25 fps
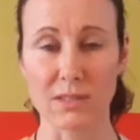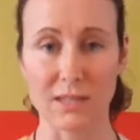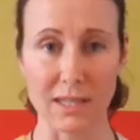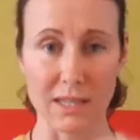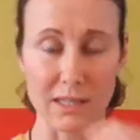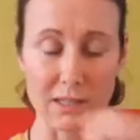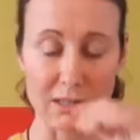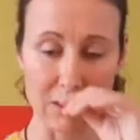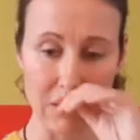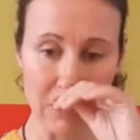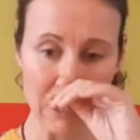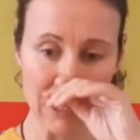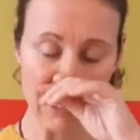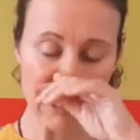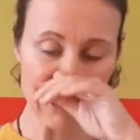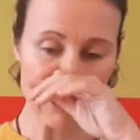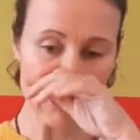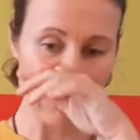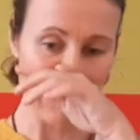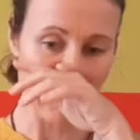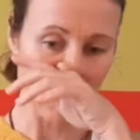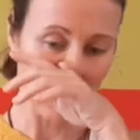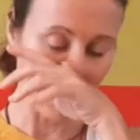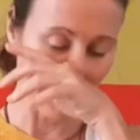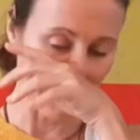And
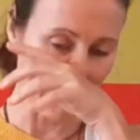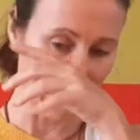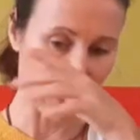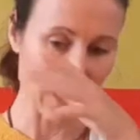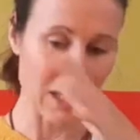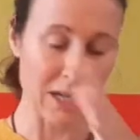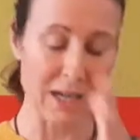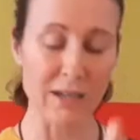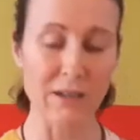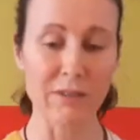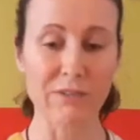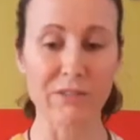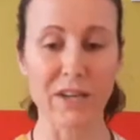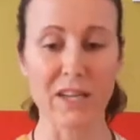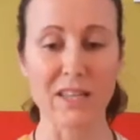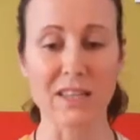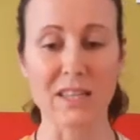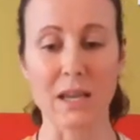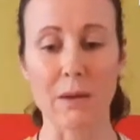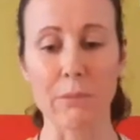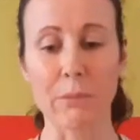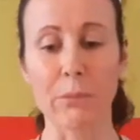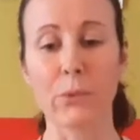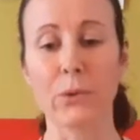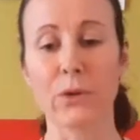you're kind of at
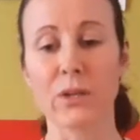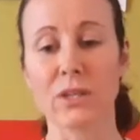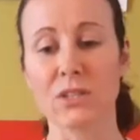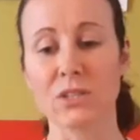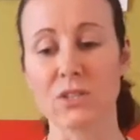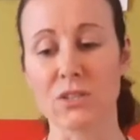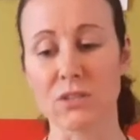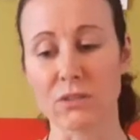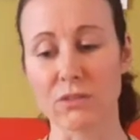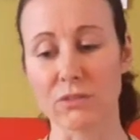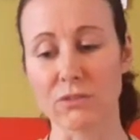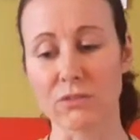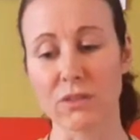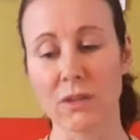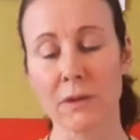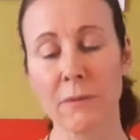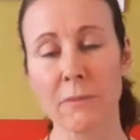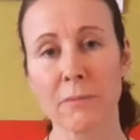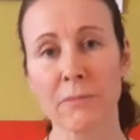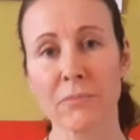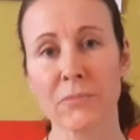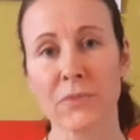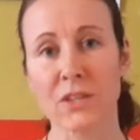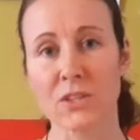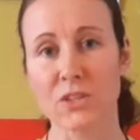that point of,
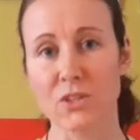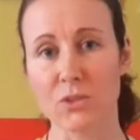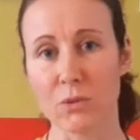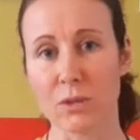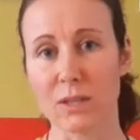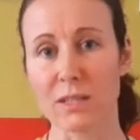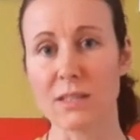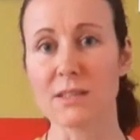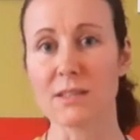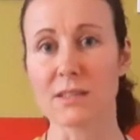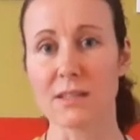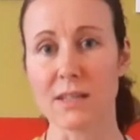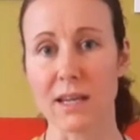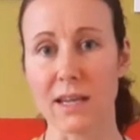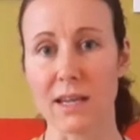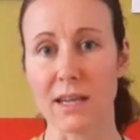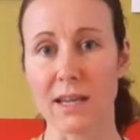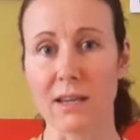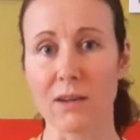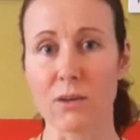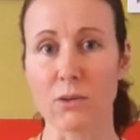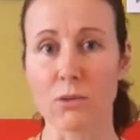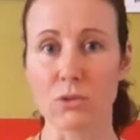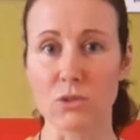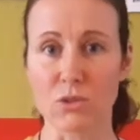do I
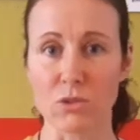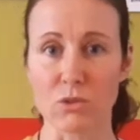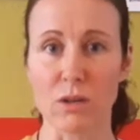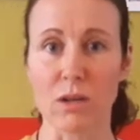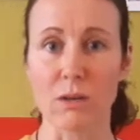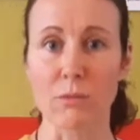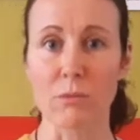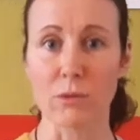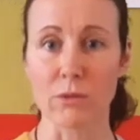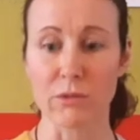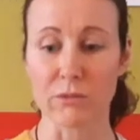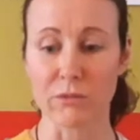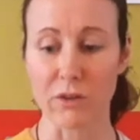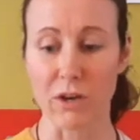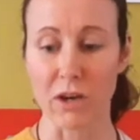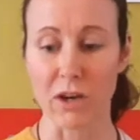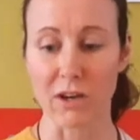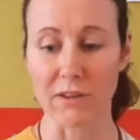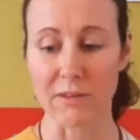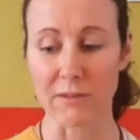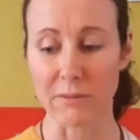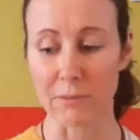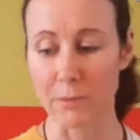stay or do I move on?